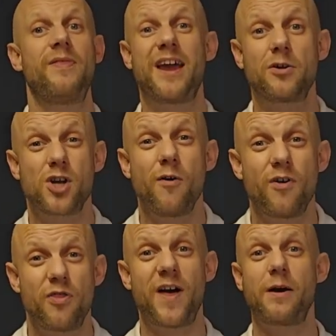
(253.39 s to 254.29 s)
They got
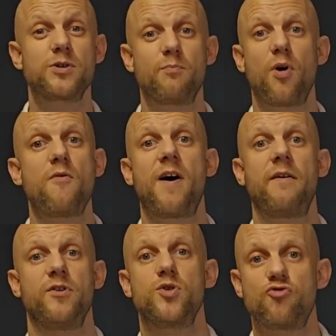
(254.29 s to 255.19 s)
over 1,000
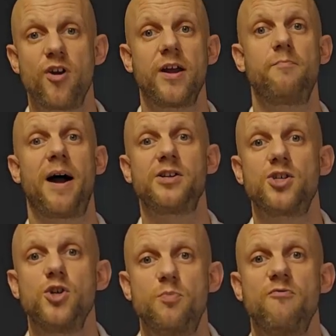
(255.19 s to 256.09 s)
profile views triggered by
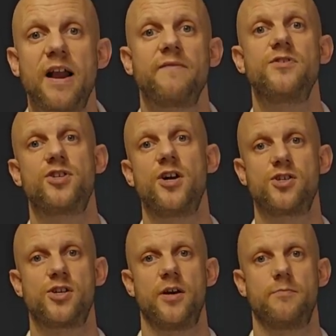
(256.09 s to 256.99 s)
super relevant
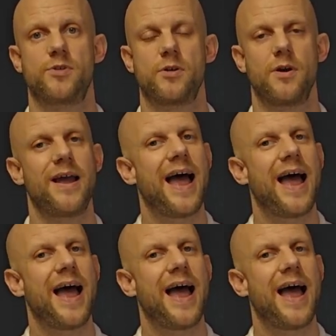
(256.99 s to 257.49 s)
search terms.